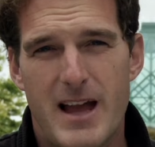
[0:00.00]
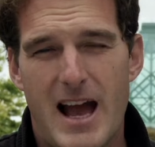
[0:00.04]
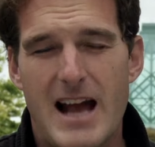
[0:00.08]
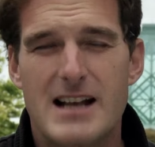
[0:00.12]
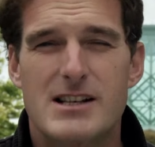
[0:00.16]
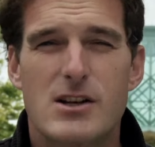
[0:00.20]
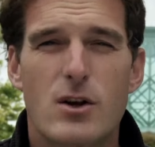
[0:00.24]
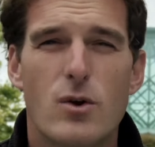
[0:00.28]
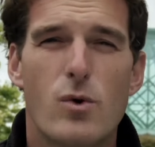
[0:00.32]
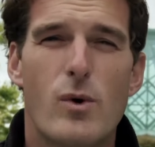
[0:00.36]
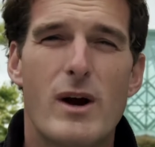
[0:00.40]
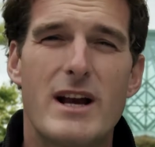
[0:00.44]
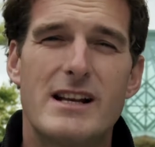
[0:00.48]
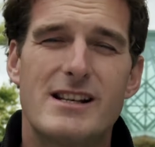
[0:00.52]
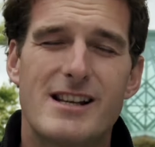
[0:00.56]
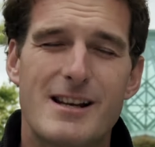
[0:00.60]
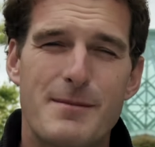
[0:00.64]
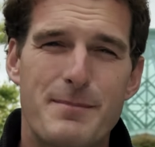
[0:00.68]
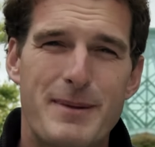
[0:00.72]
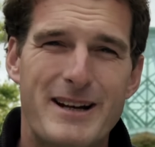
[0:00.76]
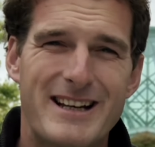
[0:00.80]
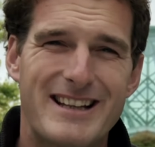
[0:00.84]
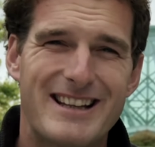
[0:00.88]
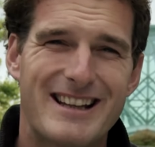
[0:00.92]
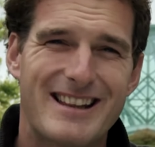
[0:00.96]
As always,
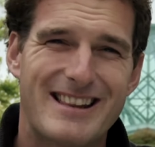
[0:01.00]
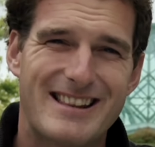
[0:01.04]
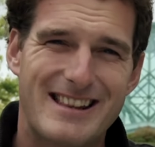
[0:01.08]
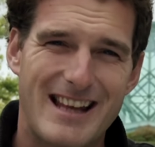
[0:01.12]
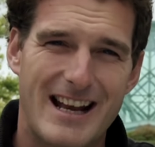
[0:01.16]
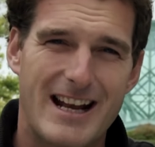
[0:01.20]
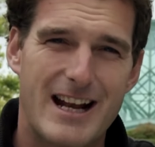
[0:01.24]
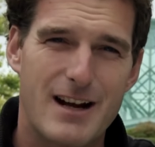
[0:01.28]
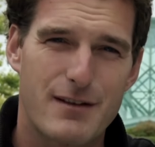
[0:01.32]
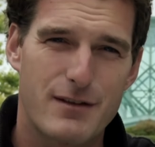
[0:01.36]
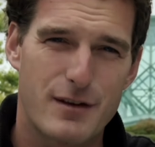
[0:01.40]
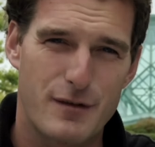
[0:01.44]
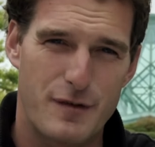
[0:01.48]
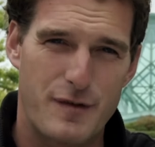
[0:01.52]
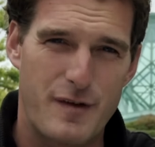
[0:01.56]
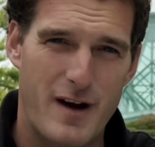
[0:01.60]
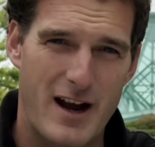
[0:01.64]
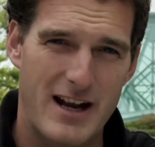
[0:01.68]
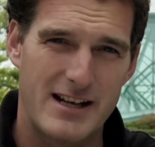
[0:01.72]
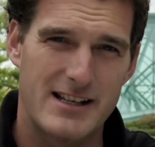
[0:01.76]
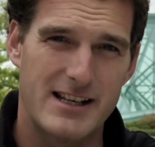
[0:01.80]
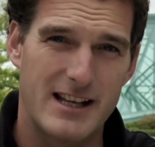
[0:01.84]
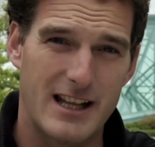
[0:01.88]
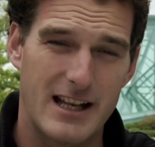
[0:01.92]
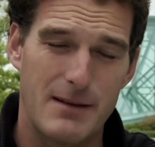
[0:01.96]
he'd been in the thick of the
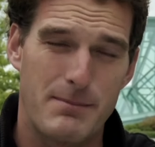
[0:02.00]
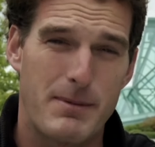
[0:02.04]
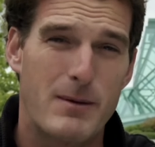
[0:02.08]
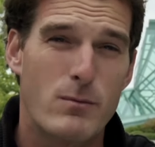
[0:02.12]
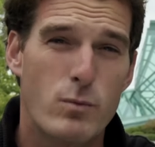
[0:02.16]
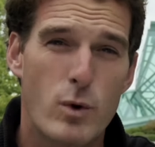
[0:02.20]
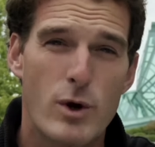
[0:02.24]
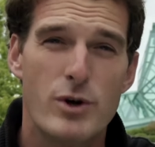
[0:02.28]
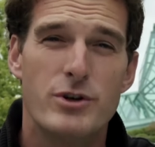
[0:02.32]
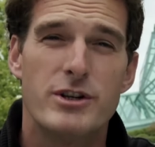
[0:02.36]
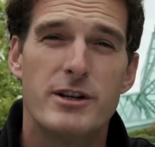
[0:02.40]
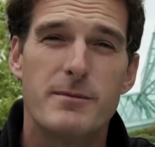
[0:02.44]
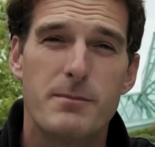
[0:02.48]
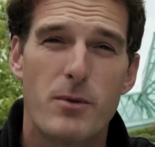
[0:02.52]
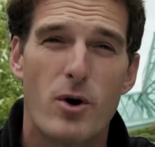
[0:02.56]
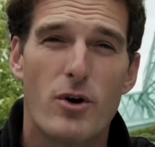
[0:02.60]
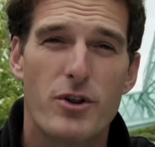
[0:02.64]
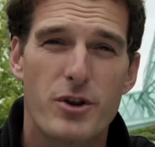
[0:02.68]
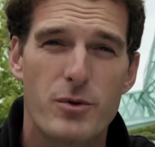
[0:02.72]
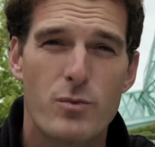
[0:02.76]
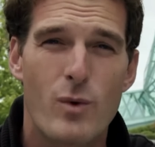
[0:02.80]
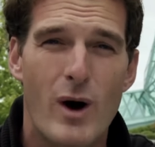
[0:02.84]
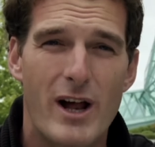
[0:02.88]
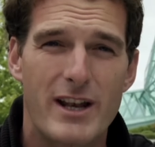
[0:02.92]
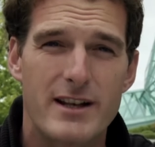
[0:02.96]
fighting. He'd been wounded
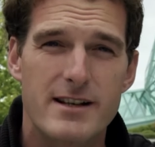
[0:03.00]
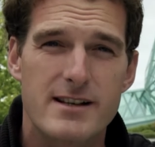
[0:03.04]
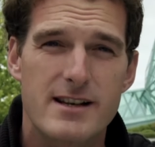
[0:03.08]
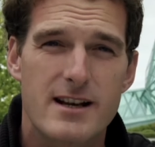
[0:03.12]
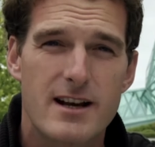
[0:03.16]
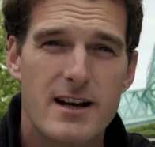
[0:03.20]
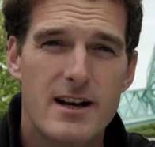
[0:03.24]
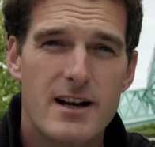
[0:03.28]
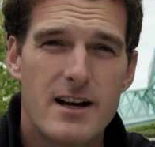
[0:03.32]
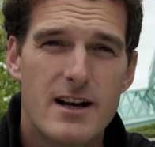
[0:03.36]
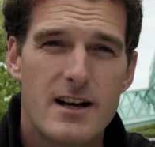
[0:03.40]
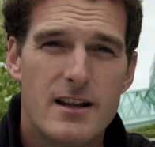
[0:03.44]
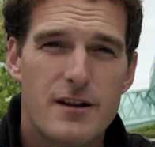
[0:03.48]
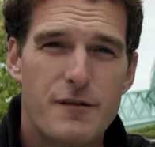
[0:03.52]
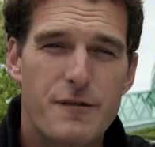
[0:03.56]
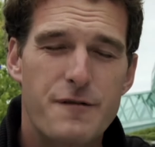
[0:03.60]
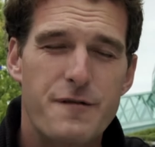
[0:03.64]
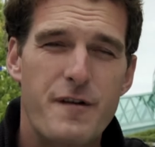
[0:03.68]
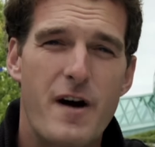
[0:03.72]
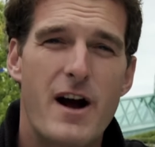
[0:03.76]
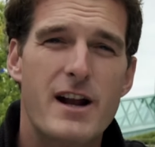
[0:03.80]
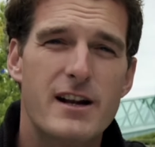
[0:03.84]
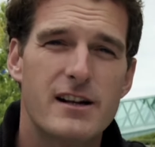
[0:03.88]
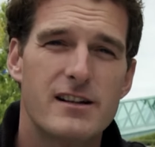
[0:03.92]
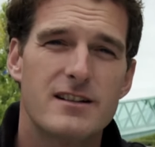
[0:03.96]
more than once. The
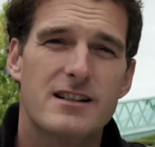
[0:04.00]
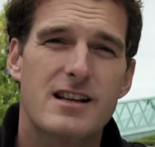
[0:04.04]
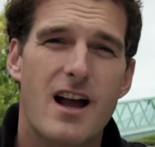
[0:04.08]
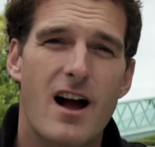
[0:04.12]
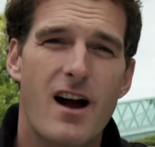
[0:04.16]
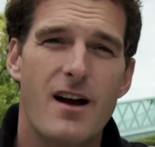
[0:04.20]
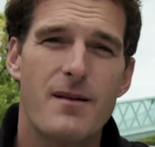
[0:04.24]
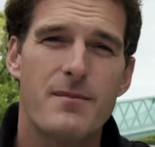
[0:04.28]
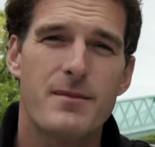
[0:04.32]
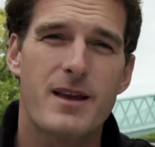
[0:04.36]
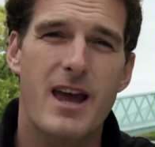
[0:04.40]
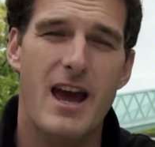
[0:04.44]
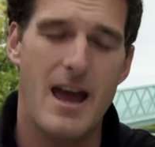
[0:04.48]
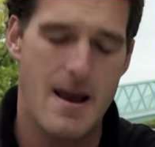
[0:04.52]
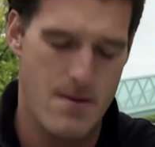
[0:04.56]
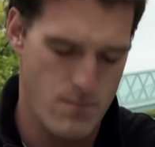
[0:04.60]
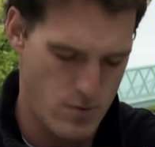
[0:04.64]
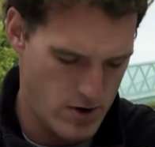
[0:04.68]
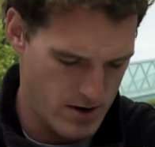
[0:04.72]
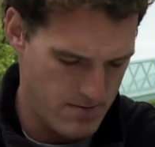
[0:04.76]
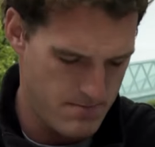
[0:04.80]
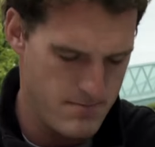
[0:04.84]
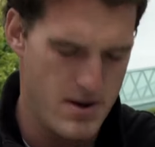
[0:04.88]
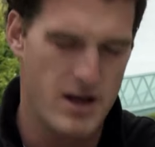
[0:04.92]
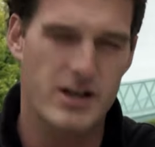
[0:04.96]
final time came
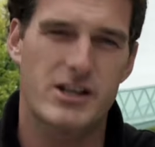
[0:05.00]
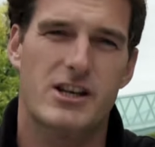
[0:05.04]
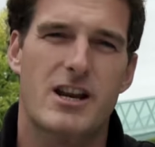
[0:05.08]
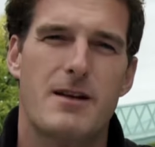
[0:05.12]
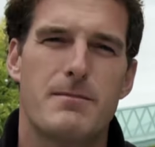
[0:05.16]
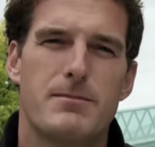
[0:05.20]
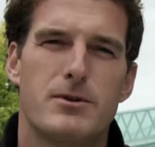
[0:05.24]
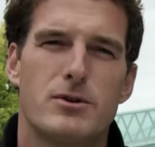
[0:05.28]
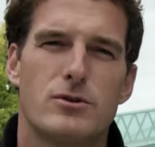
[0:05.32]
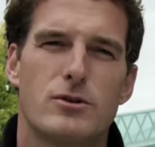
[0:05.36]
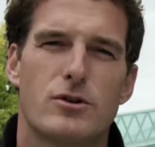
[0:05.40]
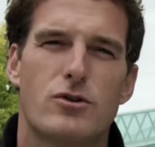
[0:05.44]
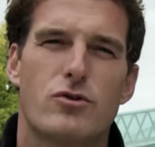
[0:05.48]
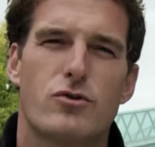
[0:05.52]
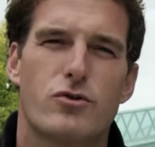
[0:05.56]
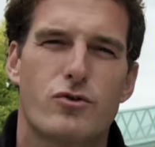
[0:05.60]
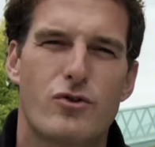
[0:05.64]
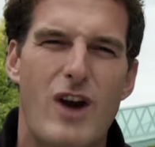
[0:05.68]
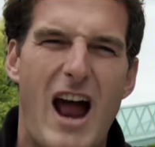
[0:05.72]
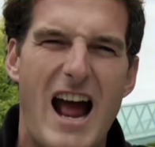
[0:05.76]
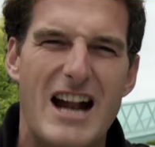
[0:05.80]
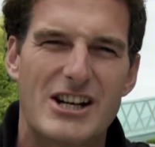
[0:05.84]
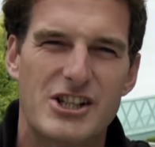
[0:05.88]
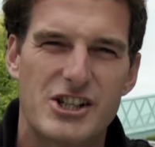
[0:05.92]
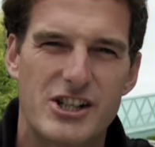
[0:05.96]
when a musket ball
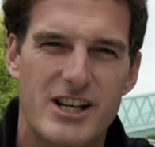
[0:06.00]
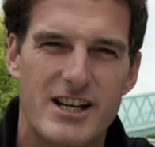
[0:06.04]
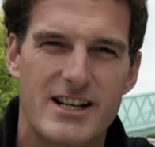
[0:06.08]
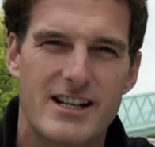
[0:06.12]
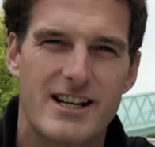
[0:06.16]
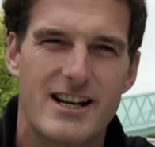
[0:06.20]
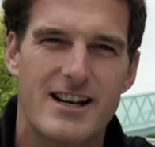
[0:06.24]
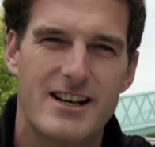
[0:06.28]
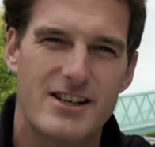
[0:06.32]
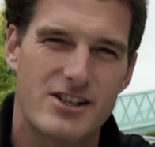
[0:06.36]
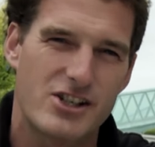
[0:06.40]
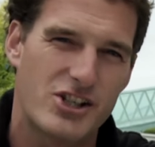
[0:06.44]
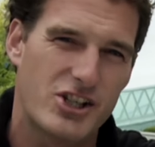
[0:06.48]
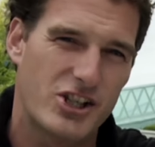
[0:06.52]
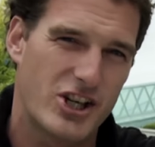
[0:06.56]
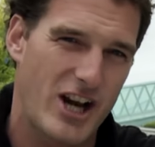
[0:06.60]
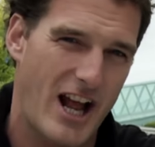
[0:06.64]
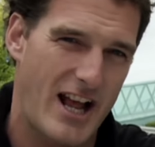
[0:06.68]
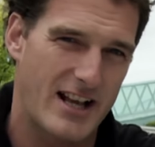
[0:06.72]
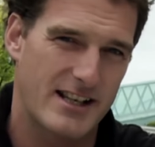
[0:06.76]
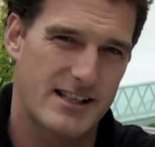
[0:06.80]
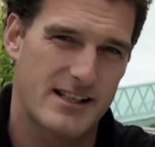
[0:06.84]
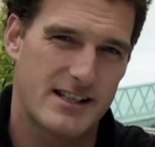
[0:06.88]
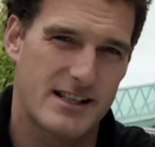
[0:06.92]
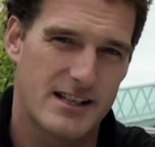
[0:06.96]
crashed into his
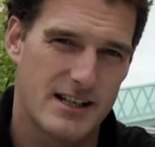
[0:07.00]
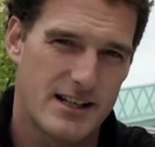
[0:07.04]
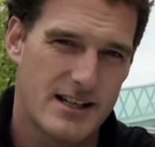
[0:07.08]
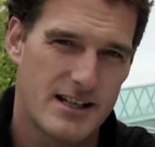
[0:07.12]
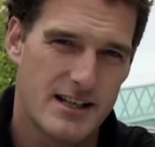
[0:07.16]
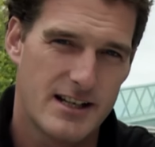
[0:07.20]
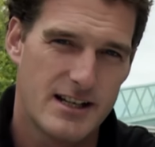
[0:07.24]
chest.